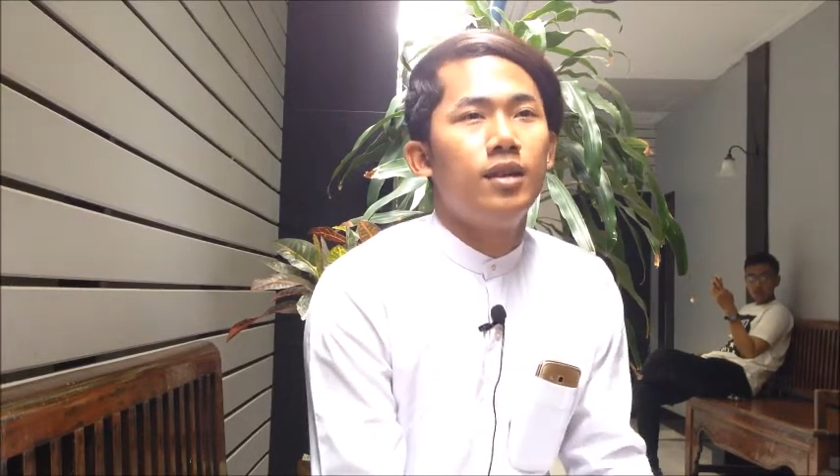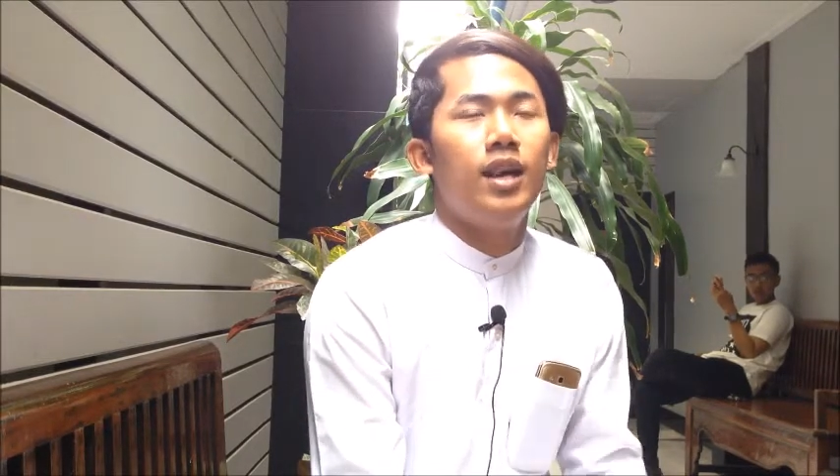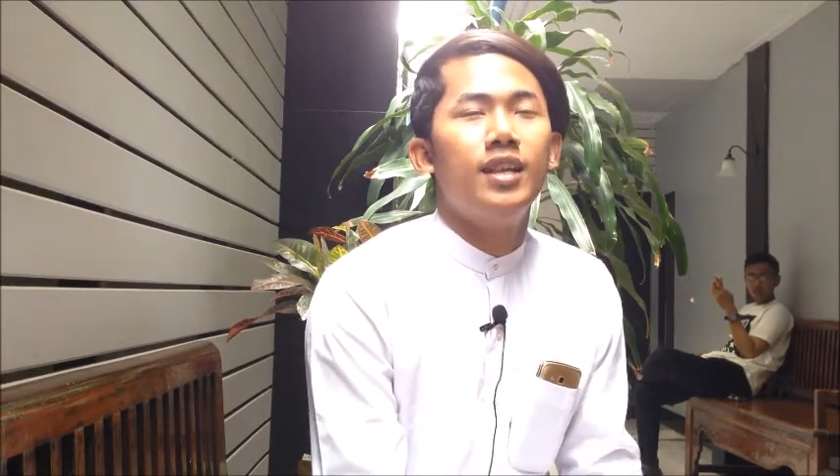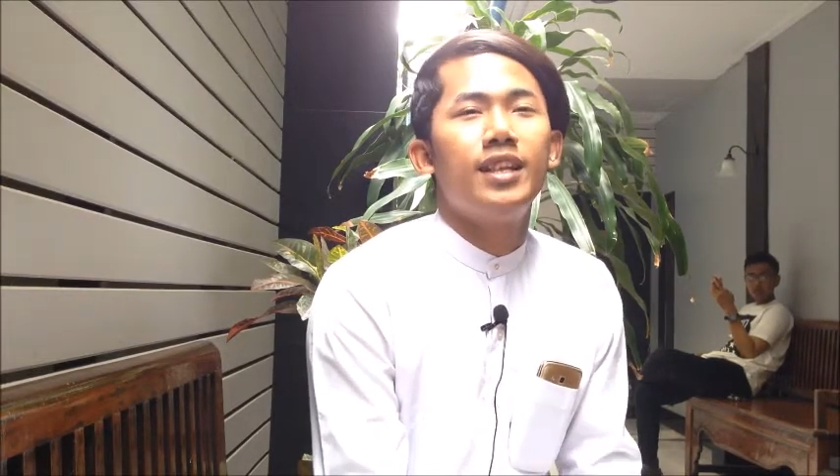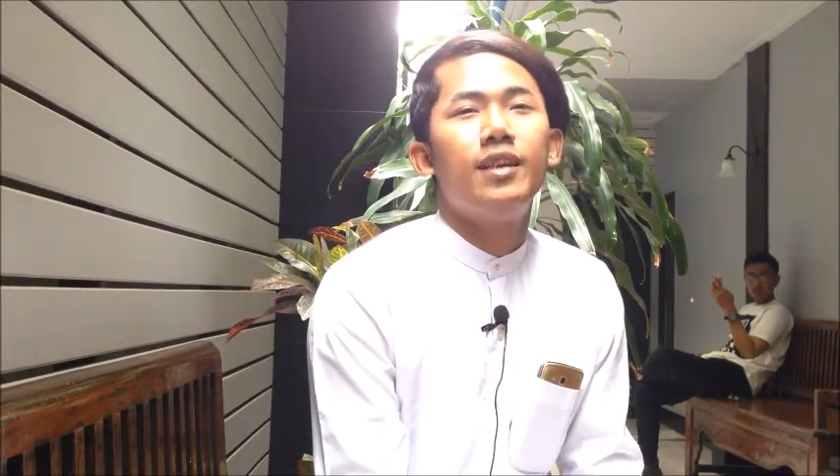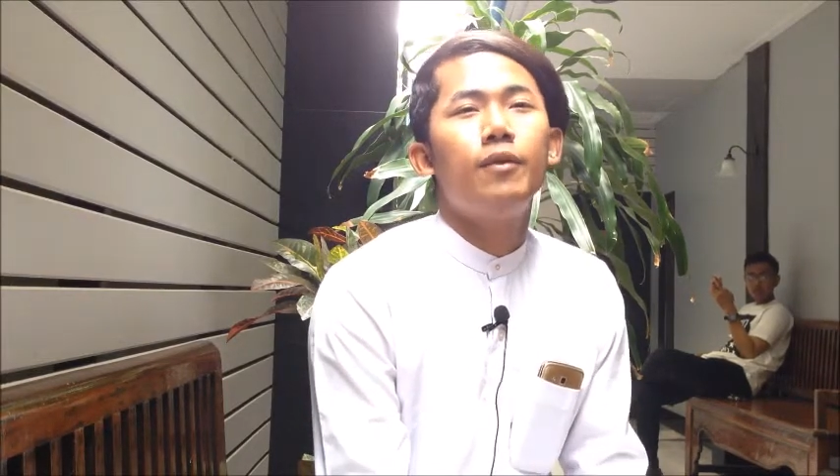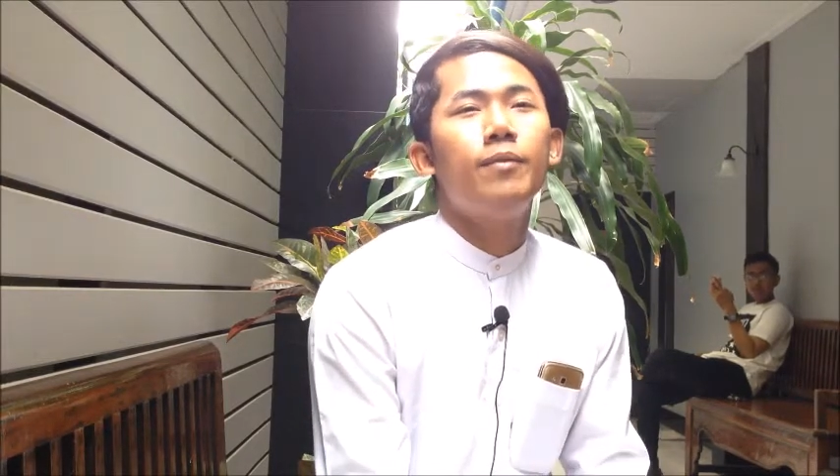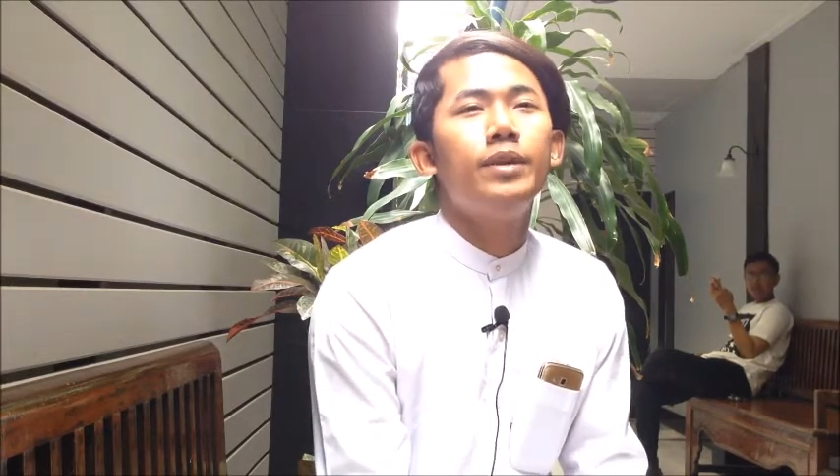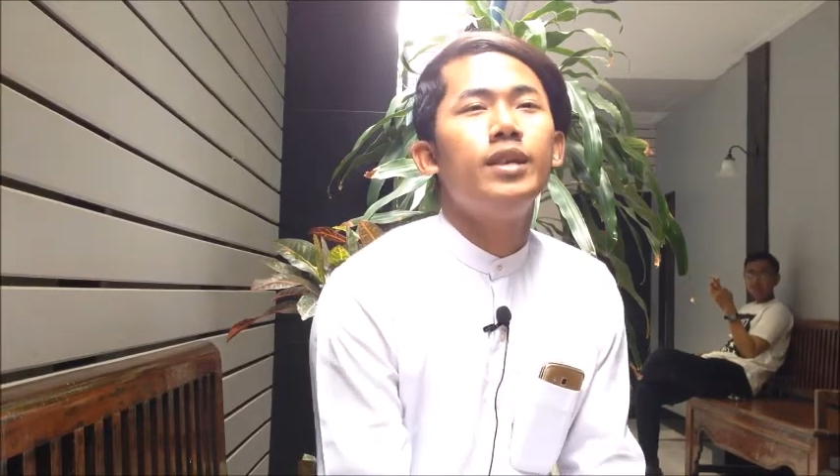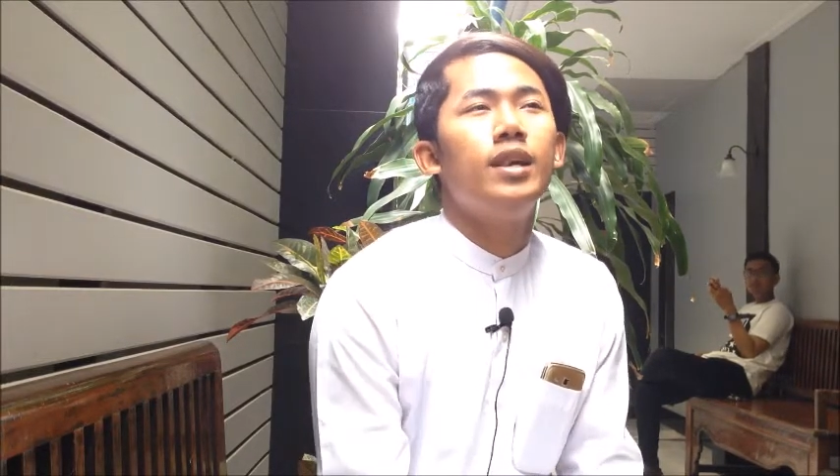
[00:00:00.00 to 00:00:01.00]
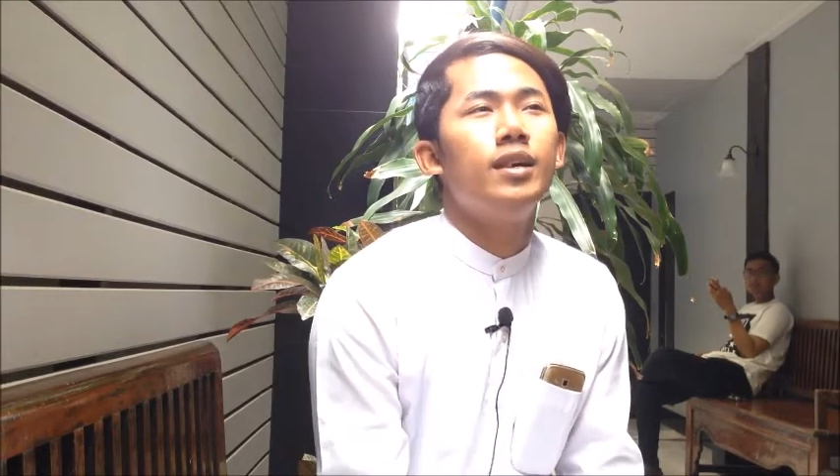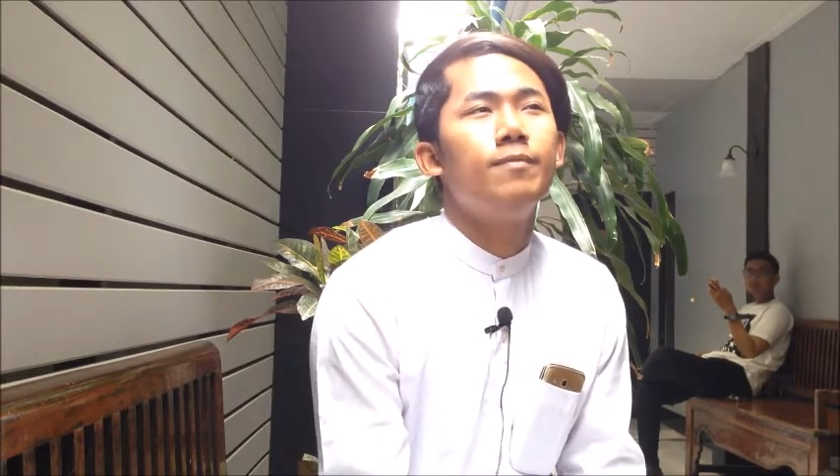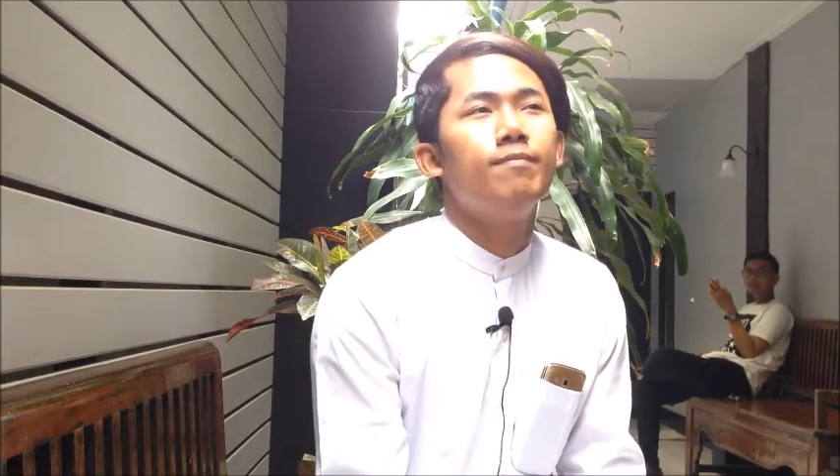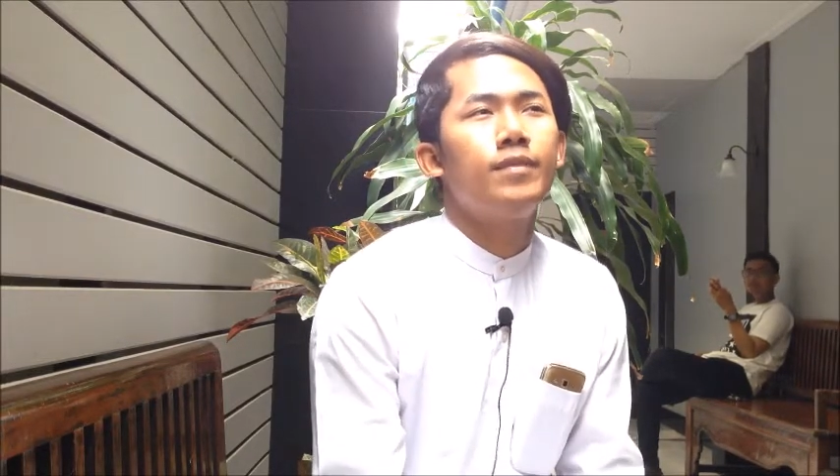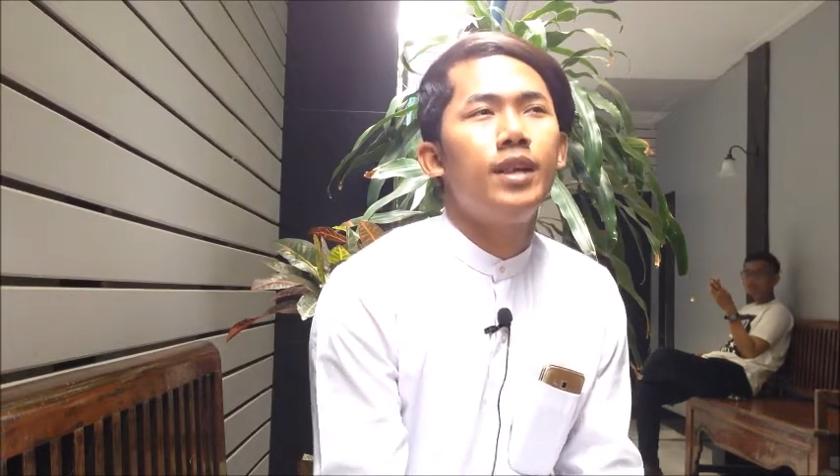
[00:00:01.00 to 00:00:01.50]
uh, there will be
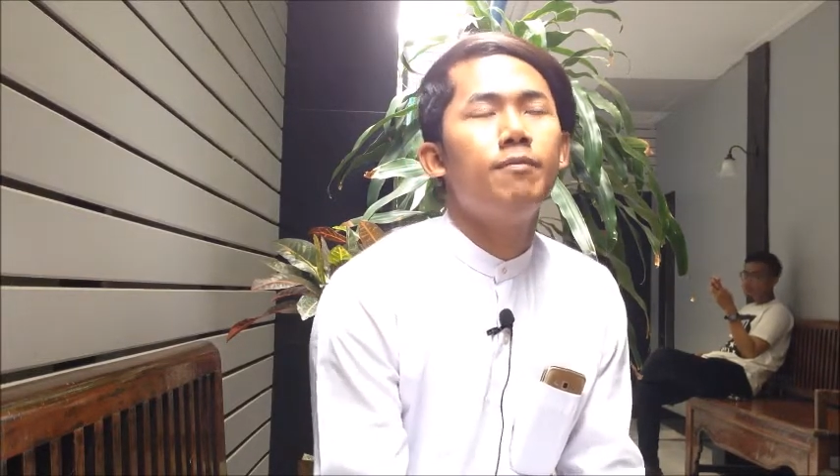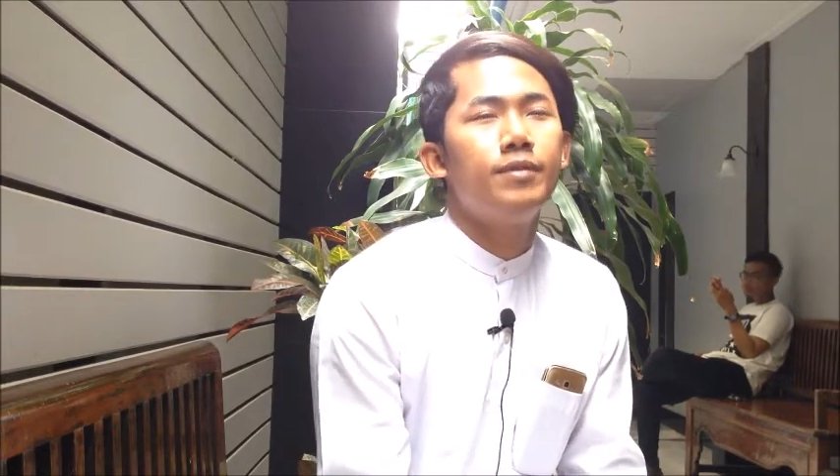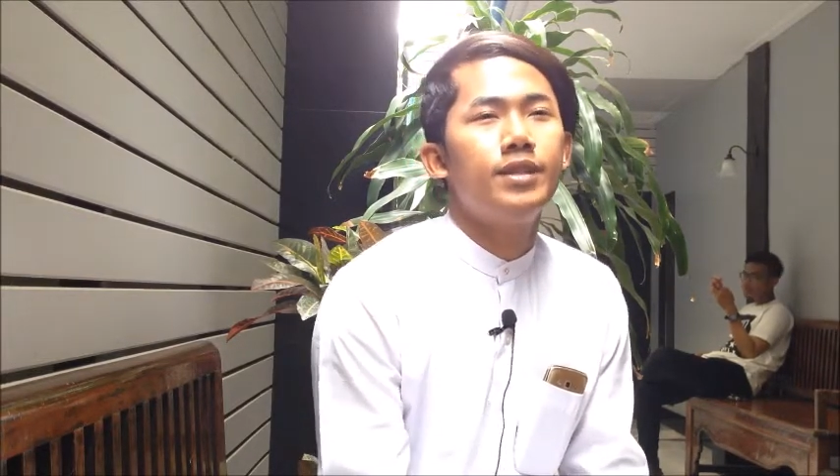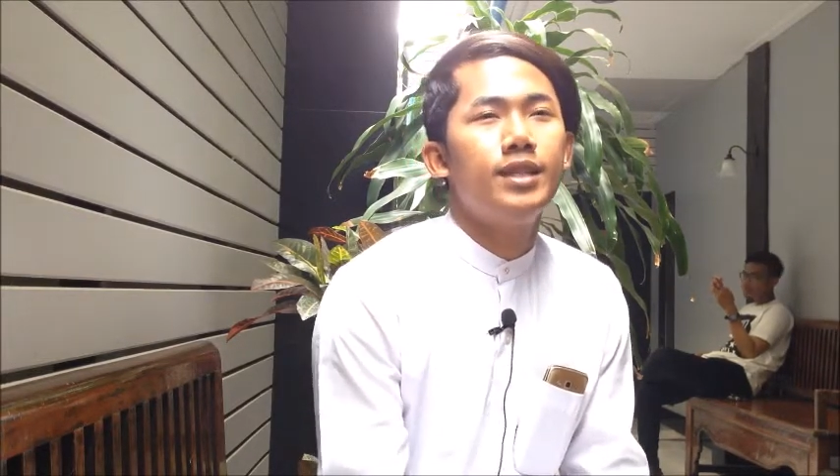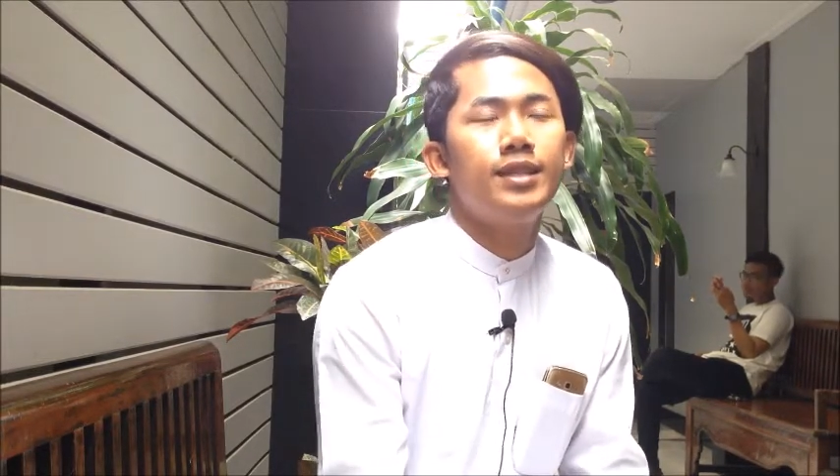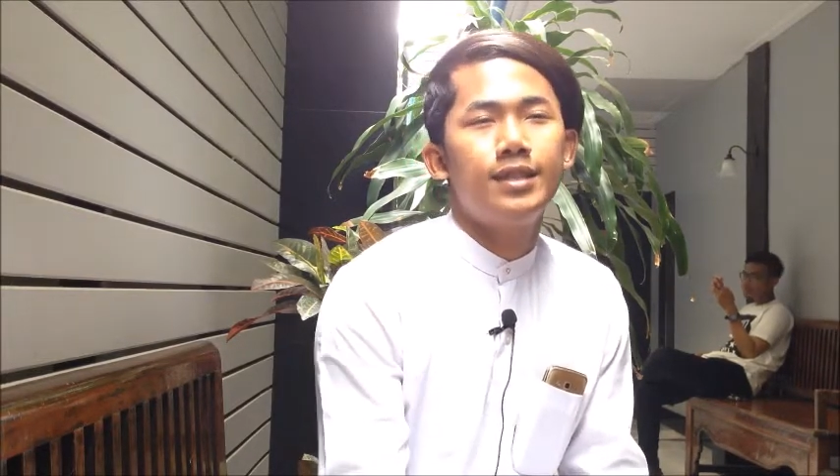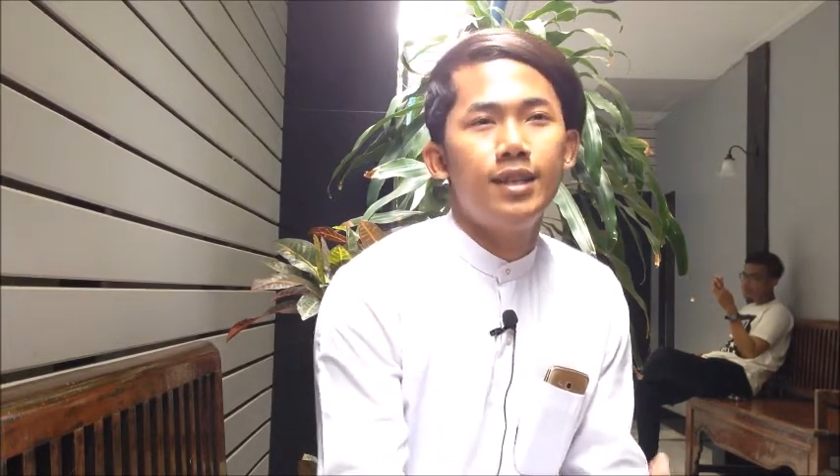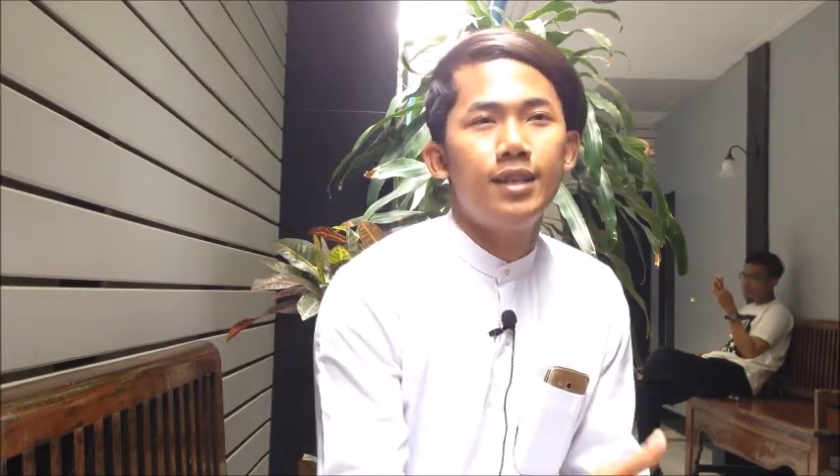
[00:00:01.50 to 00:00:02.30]
um, there is